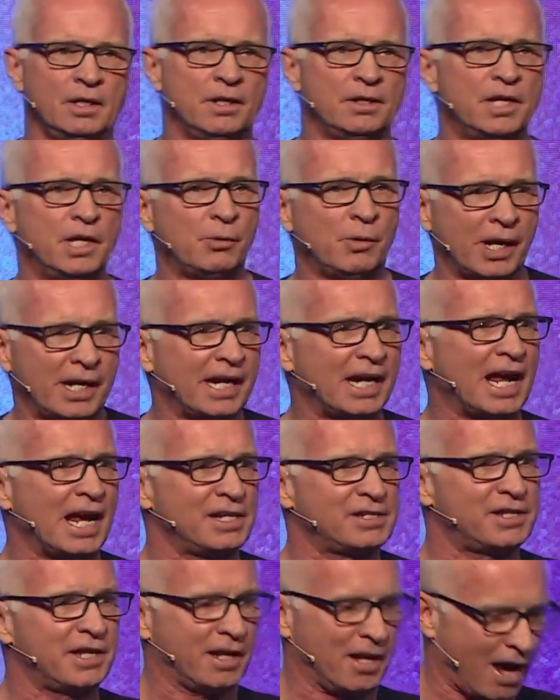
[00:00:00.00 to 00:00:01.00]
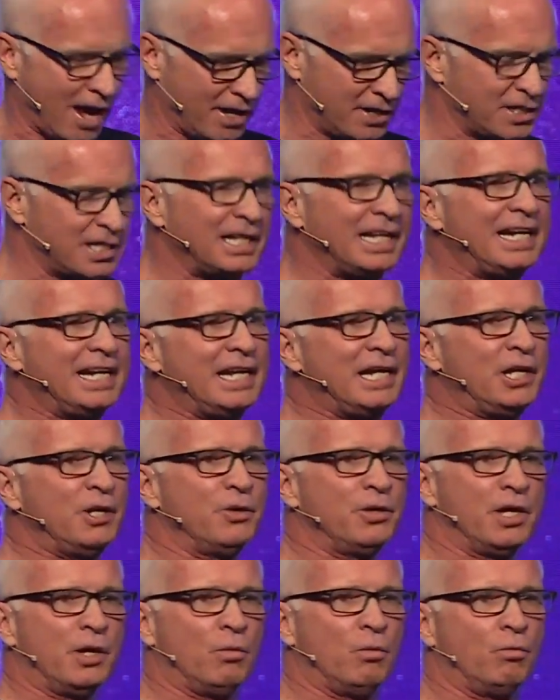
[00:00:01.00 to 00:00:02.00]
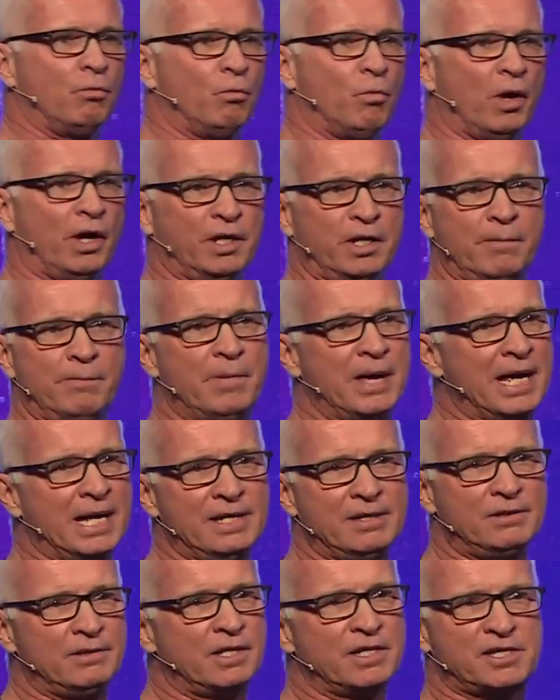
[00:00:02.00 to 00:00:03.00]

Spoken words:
That you recognize that God is leading you, that where you've been, the